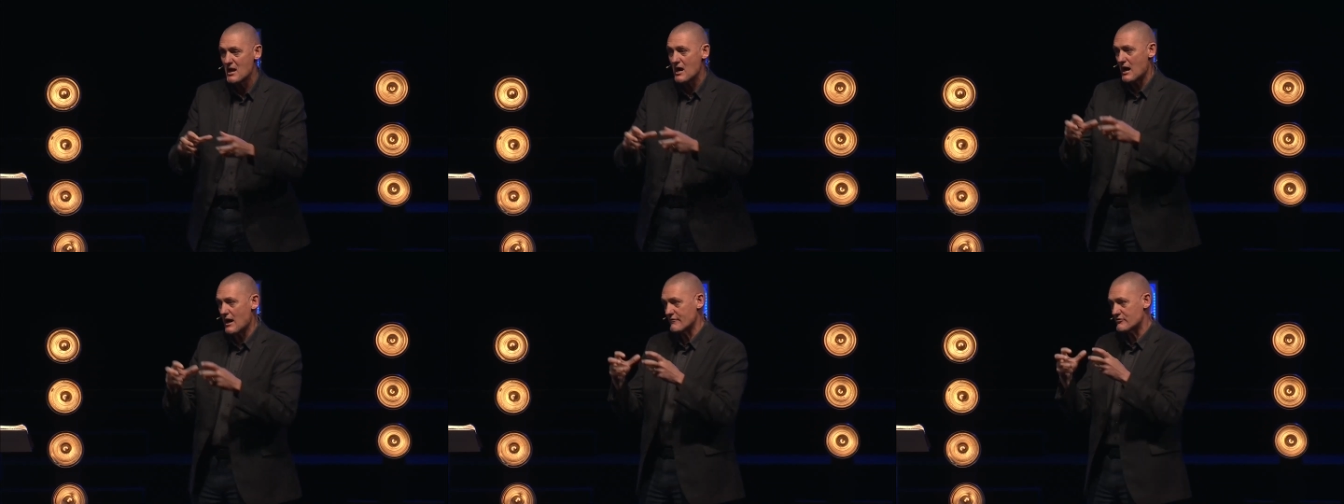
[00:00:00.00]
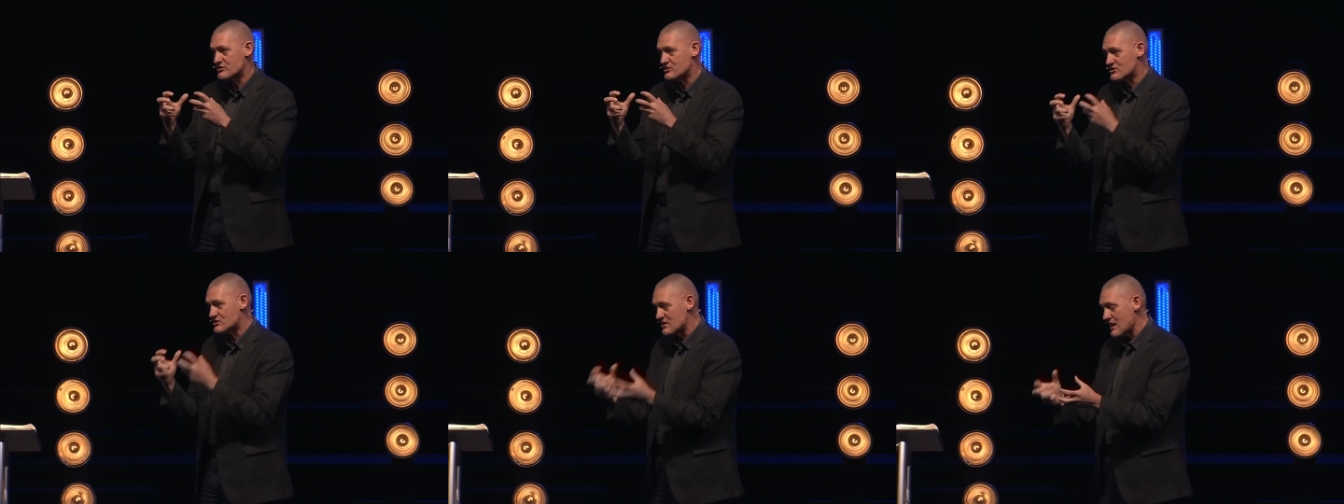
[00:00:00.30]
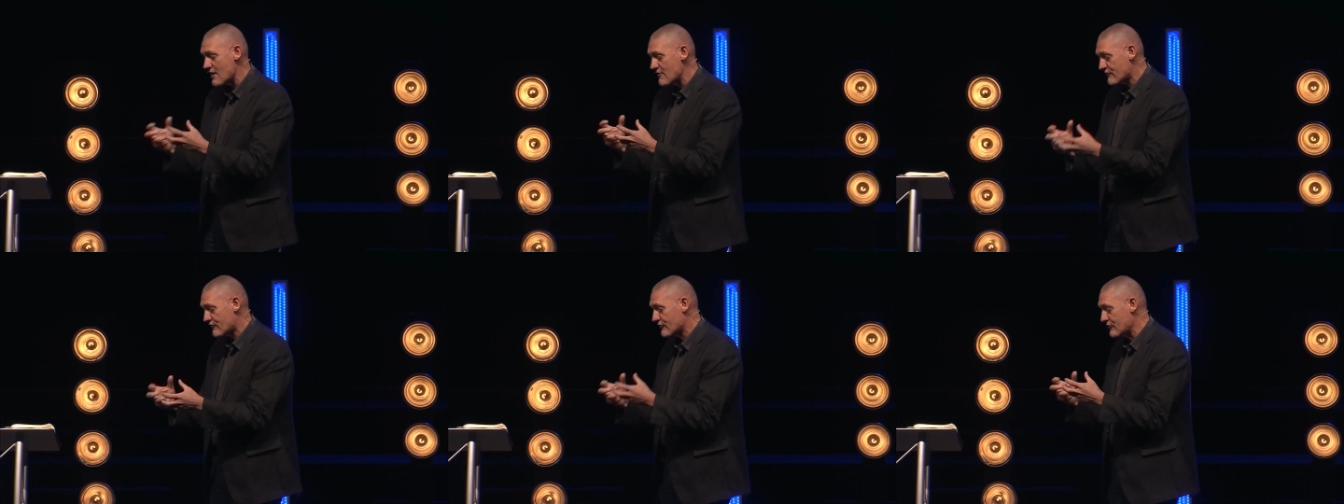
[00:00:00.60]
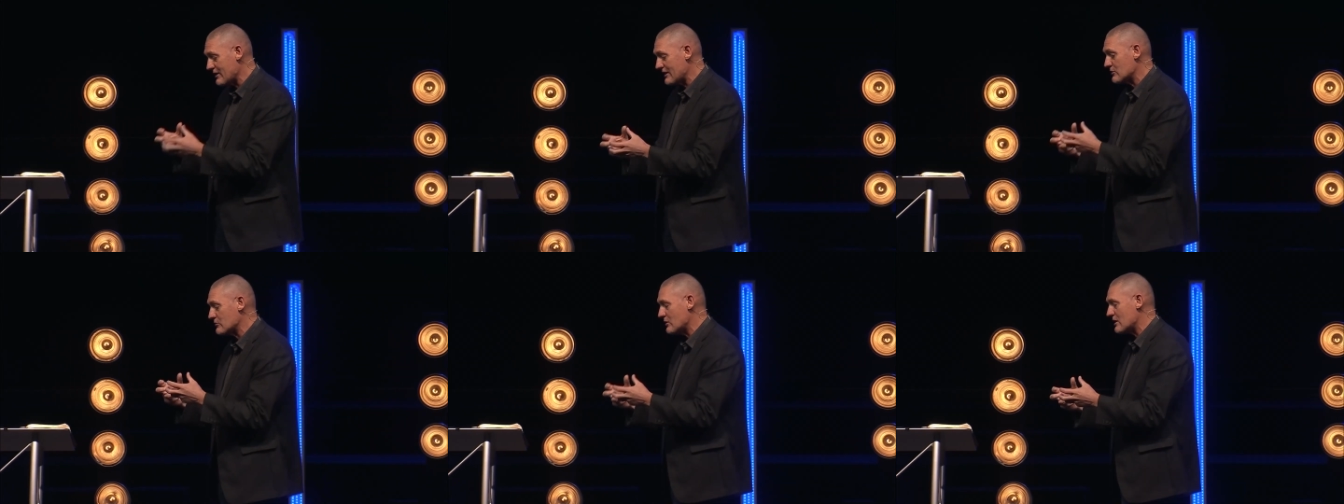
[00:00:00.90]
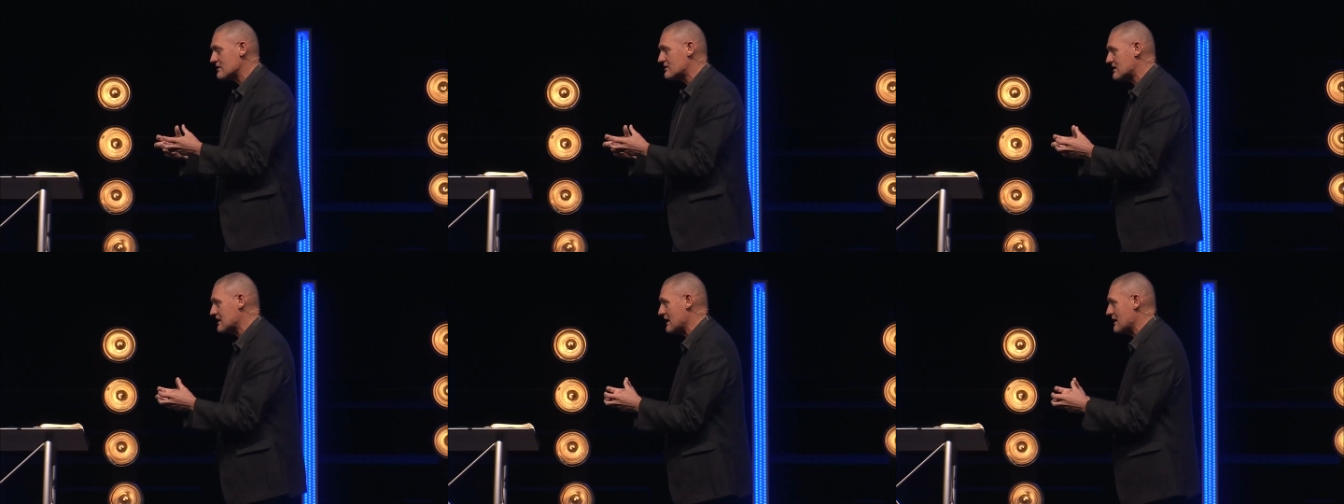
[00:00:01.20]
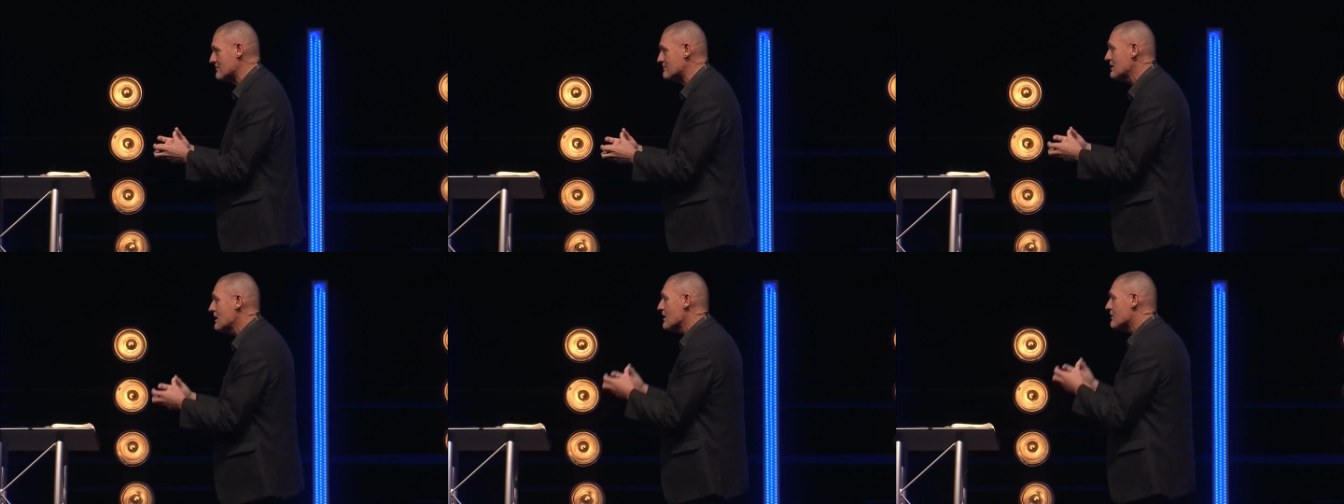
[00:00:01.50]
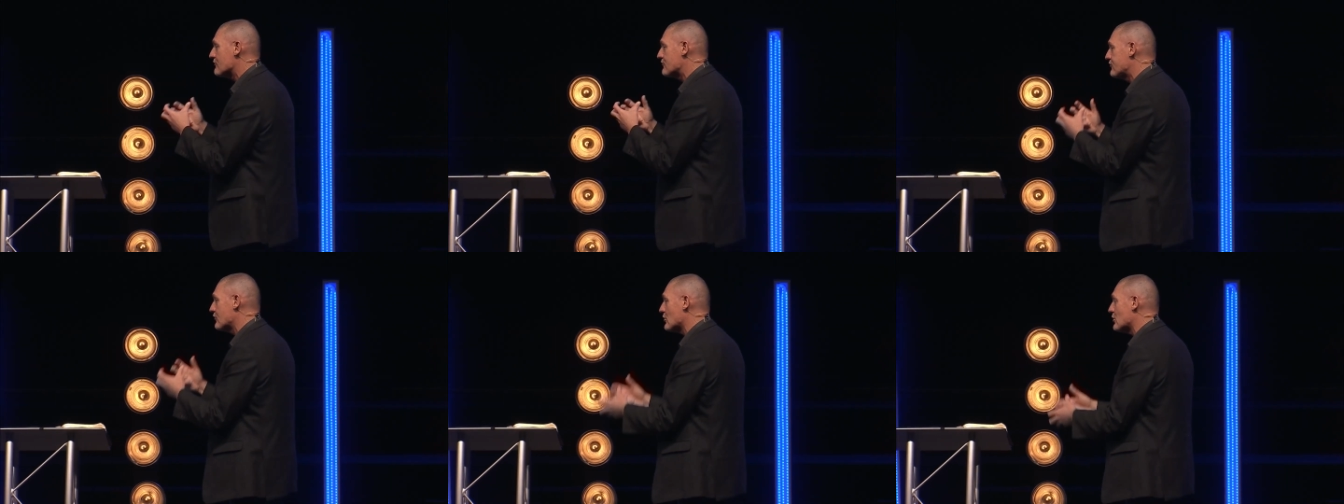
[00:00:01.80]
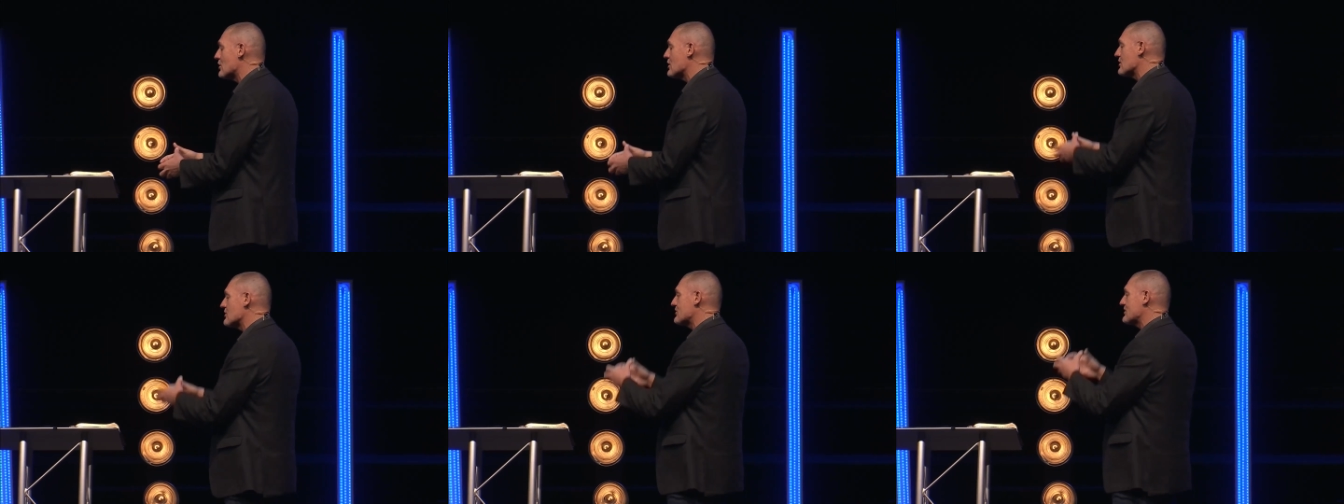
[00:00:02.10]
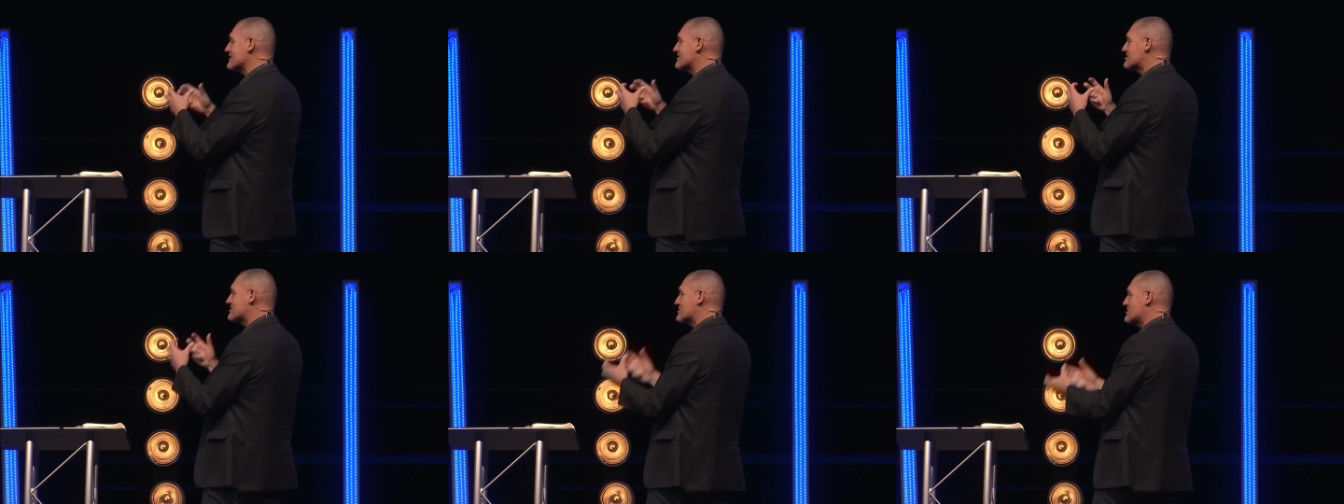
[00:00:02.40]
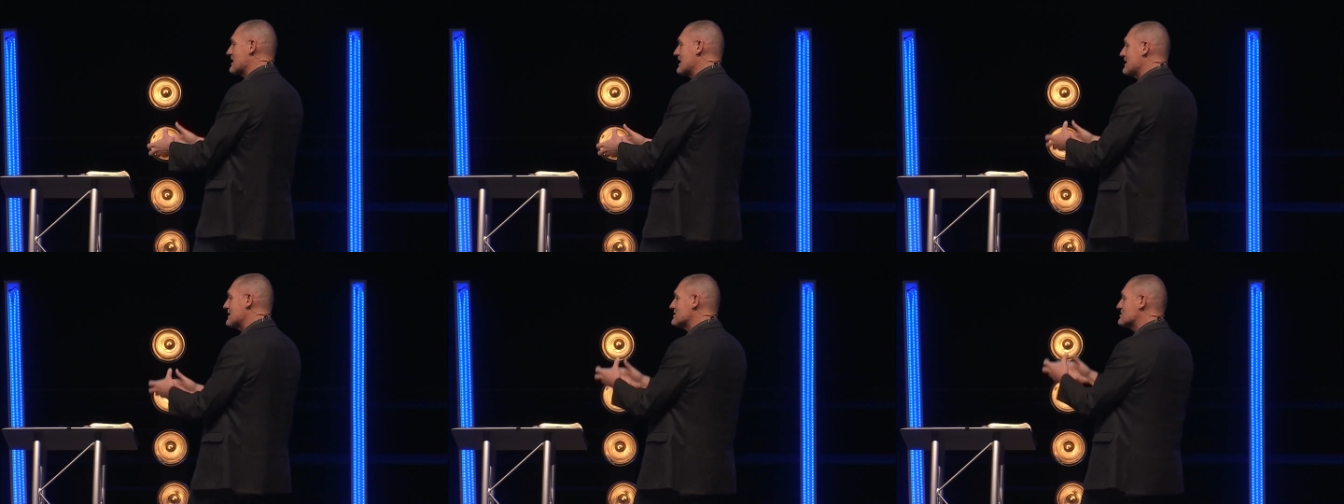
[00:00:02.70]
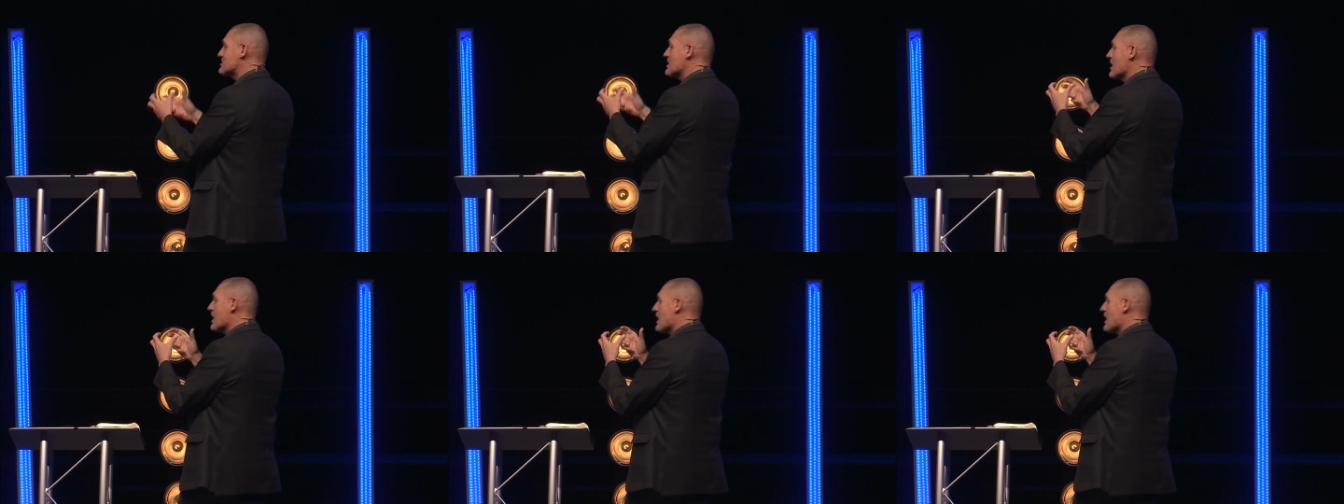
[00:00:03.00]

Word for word: of suffering with him for the sins